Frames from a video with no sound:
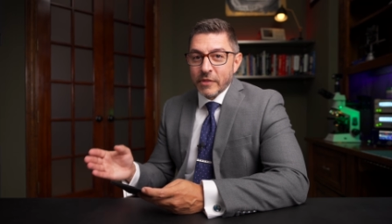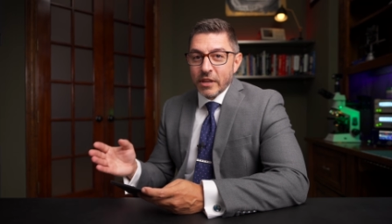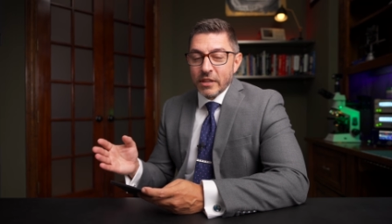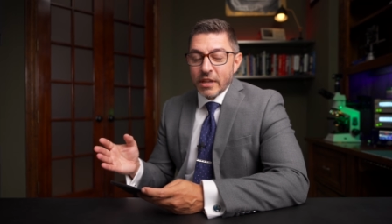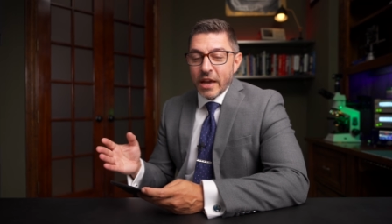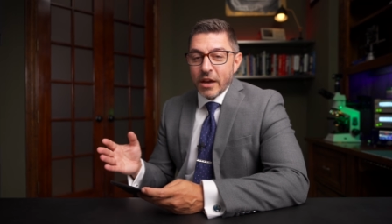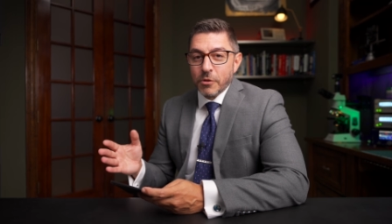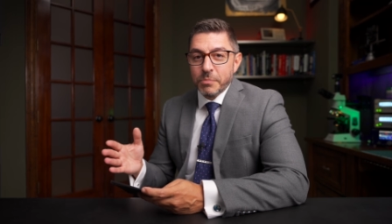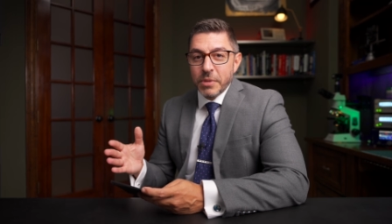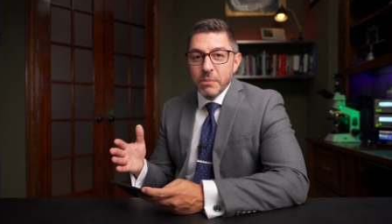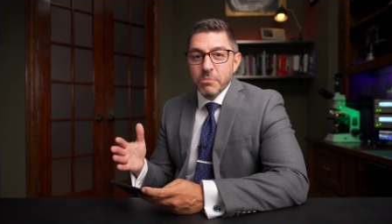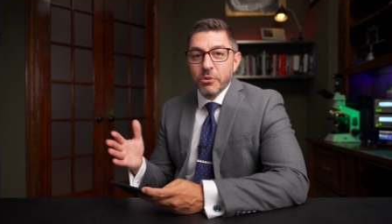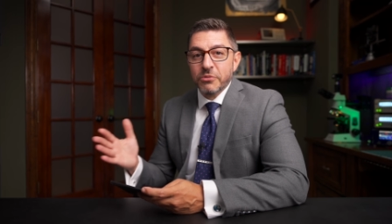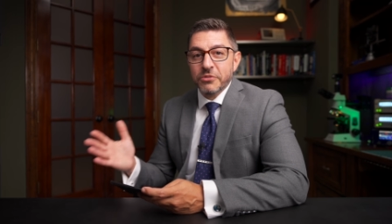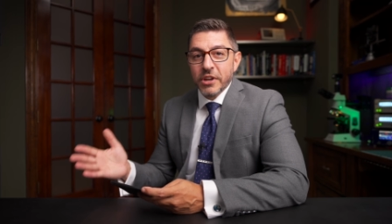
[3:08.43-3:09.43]
Now,
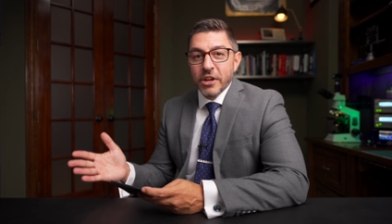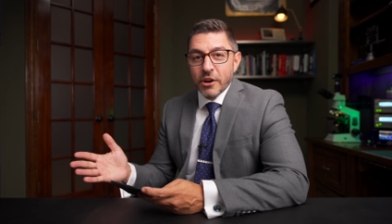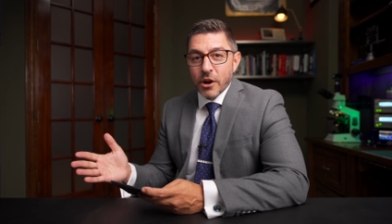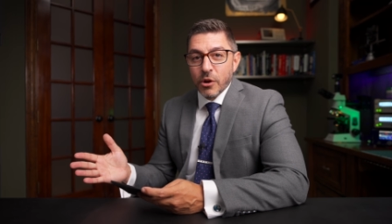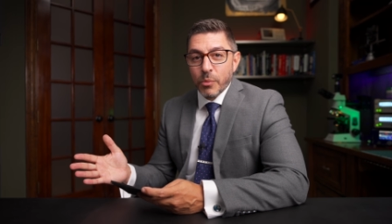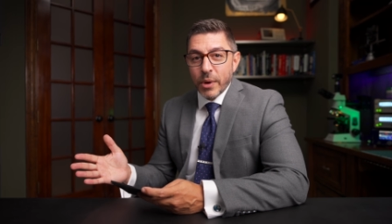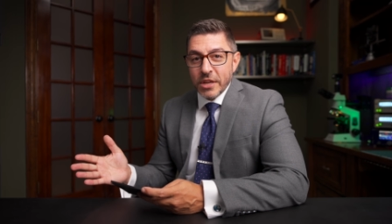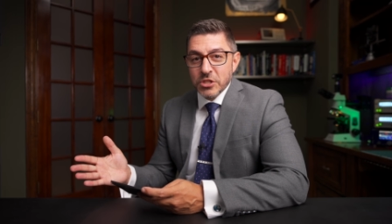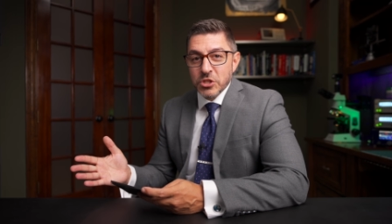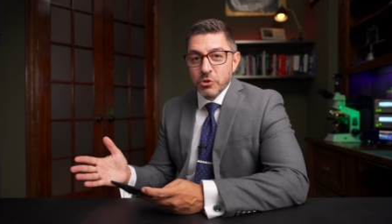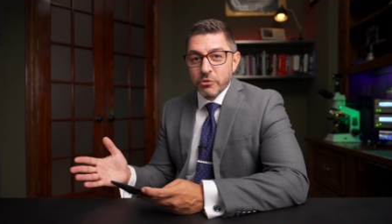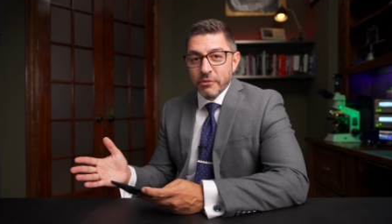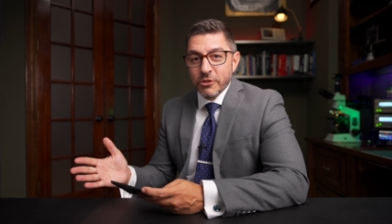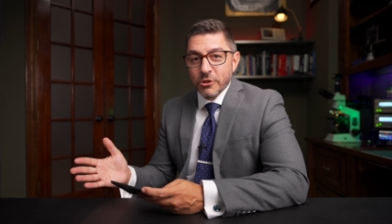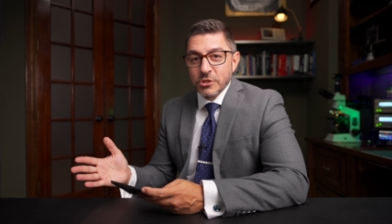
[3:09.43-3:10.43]
people figure out ways to
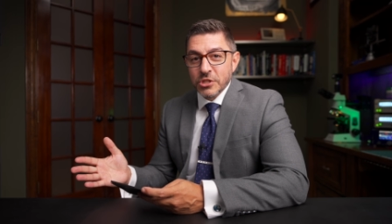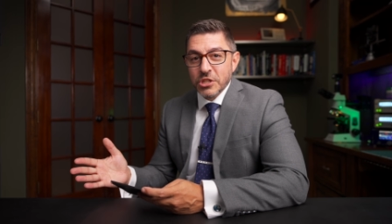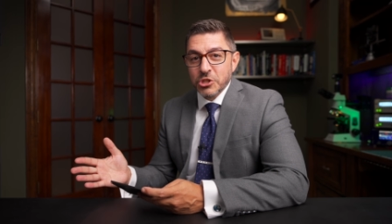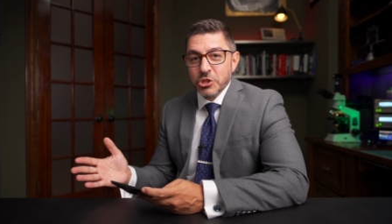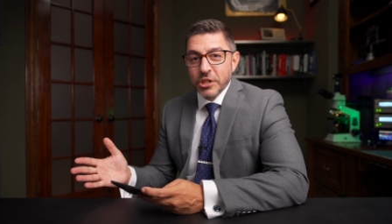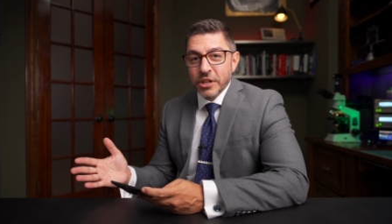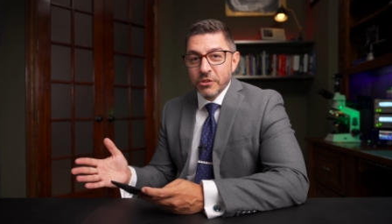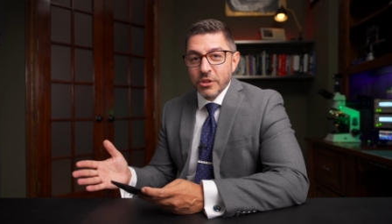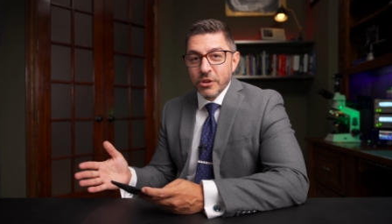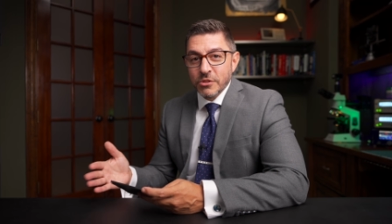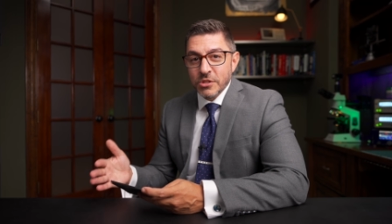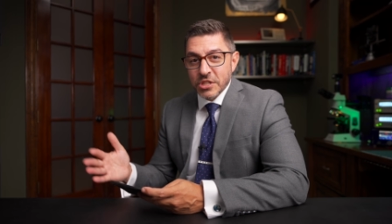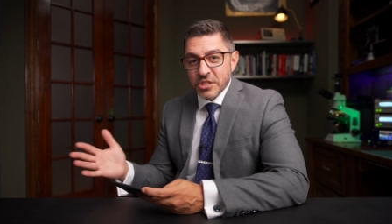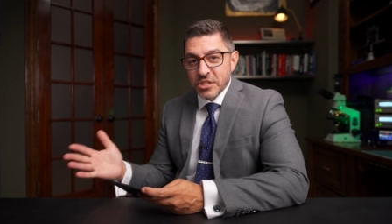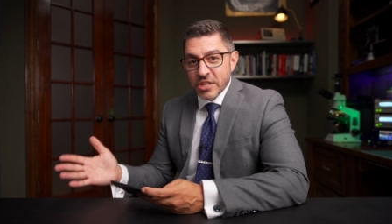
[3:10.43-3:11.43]
reverse engineer
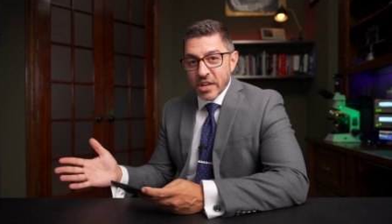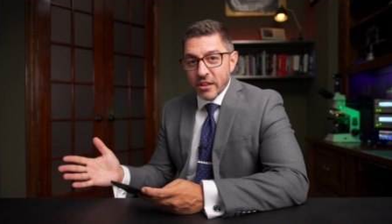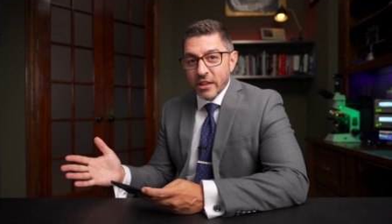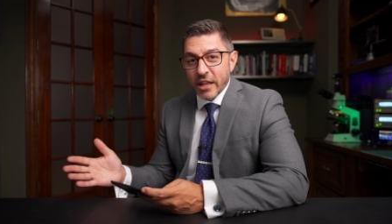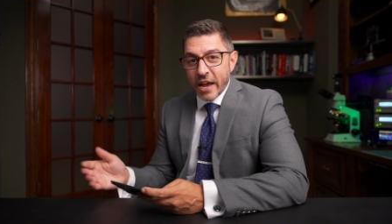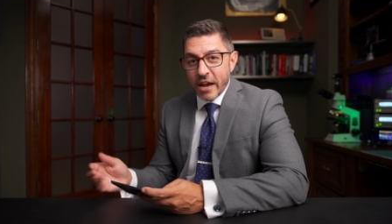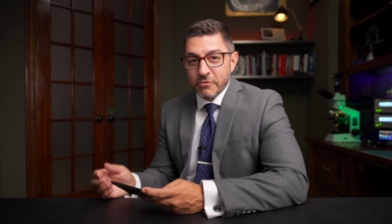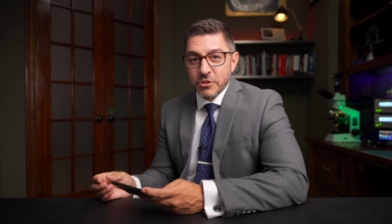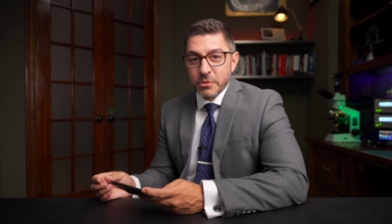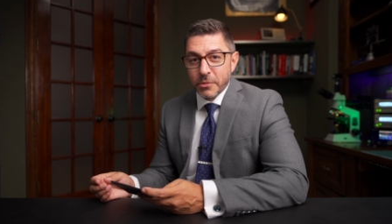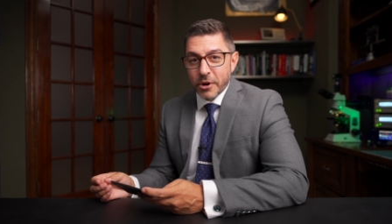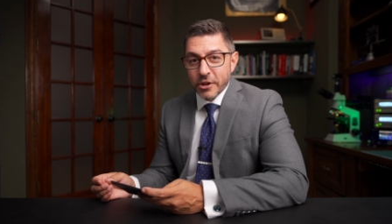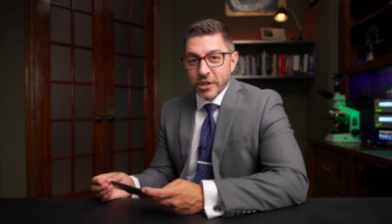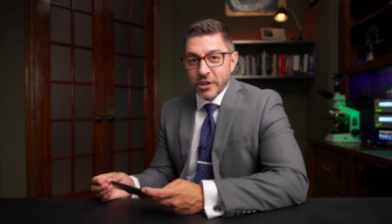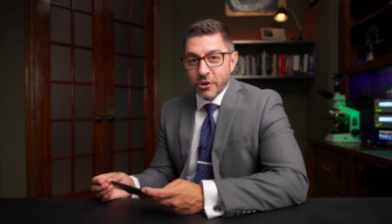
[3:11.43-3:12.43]
those and sell
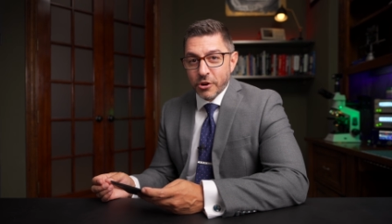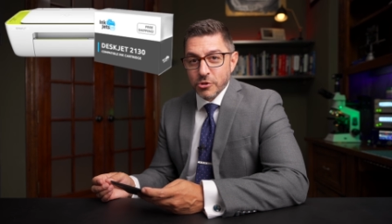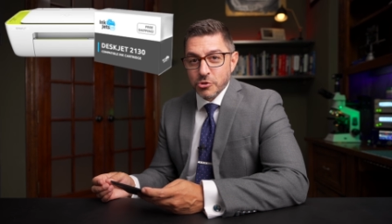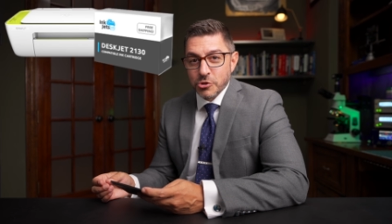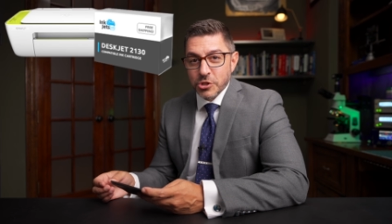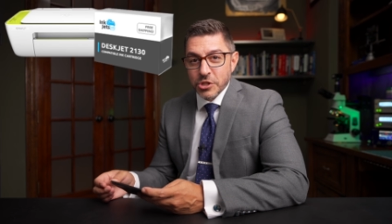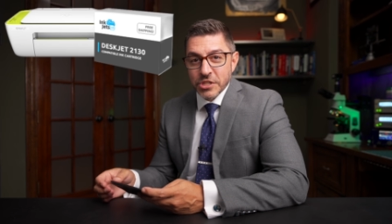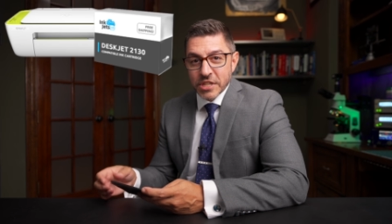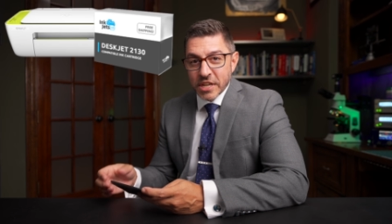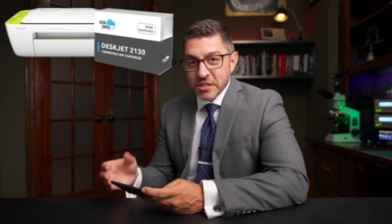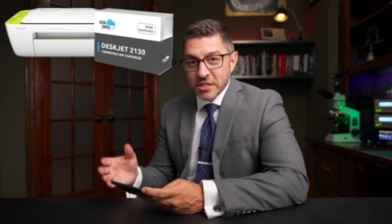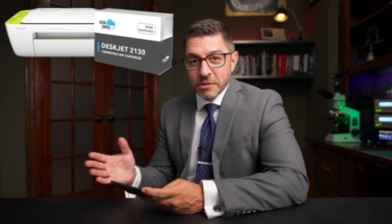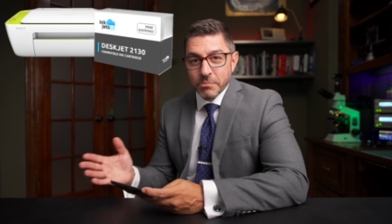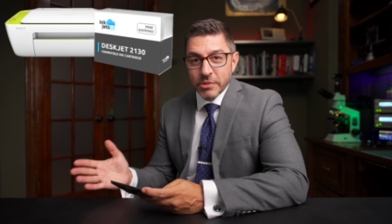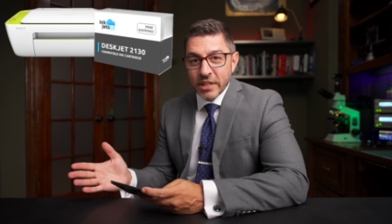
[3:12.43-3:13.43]
aftermarket cartridges. That's
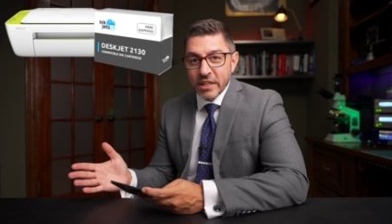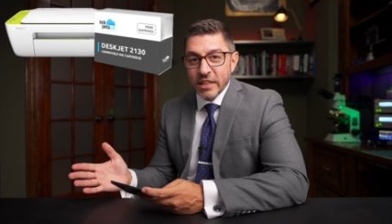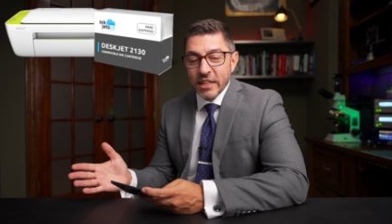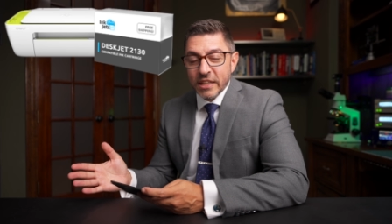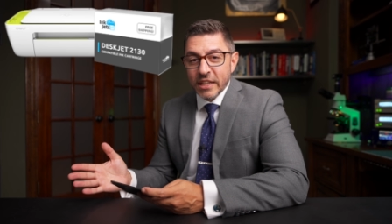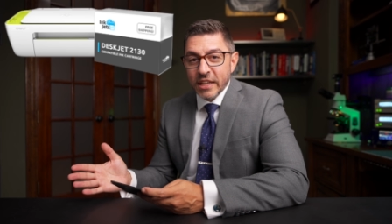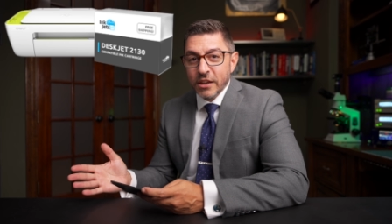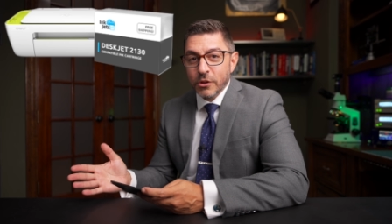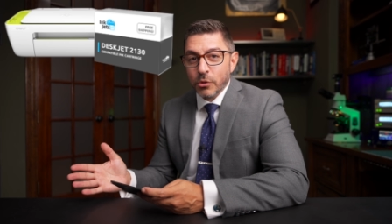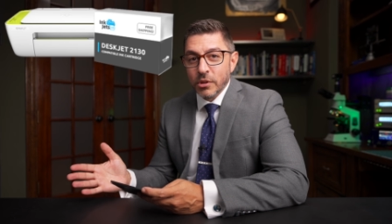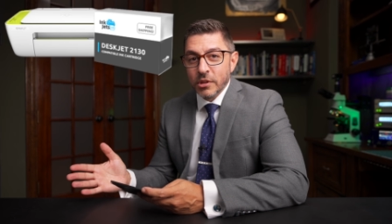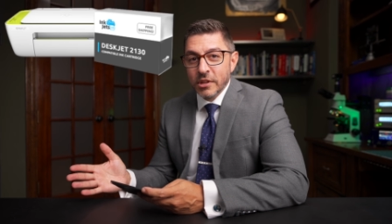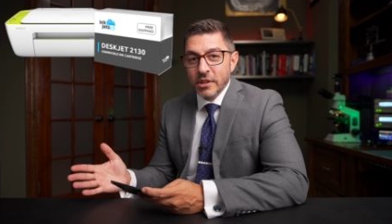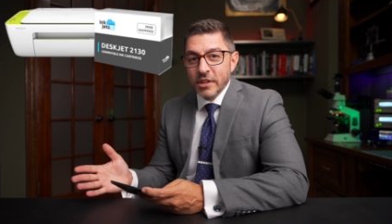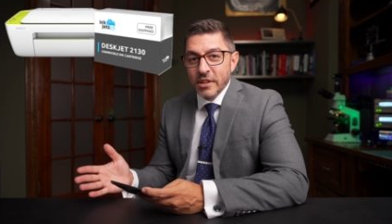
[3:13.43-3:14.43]
completely legal